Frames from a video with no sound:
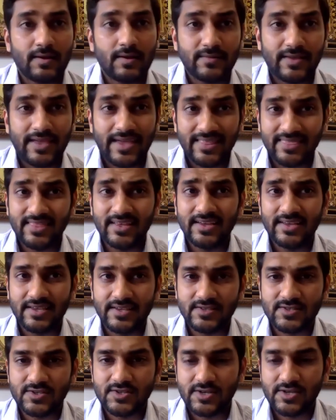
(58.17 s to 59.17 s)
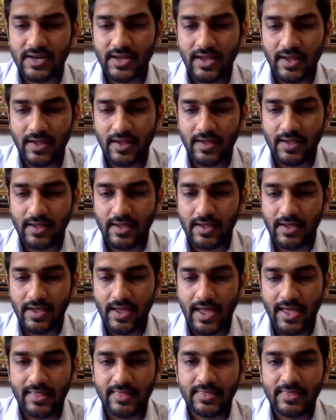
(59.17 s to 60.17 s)
get the history
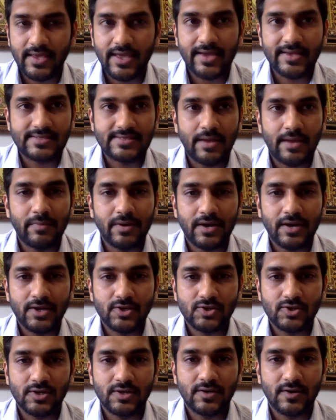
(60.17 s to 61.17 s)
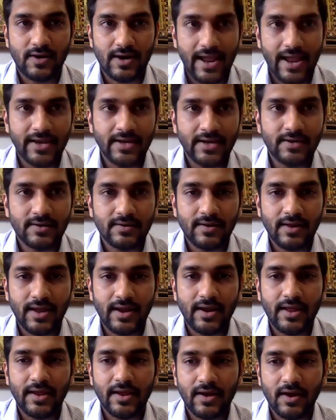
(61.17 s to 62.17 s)
and the examination right. And
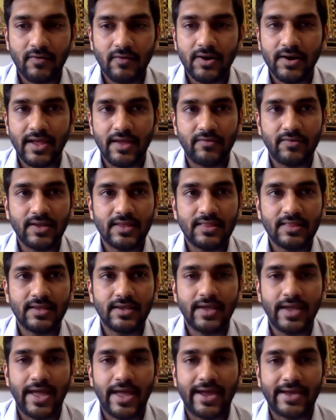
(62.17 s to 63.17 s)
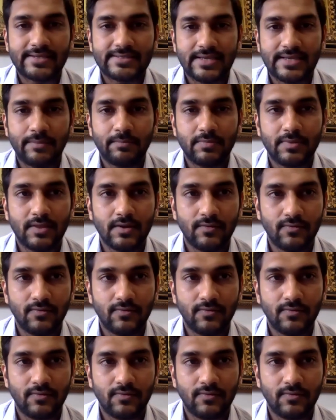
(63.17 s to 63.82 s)
I covered everything except the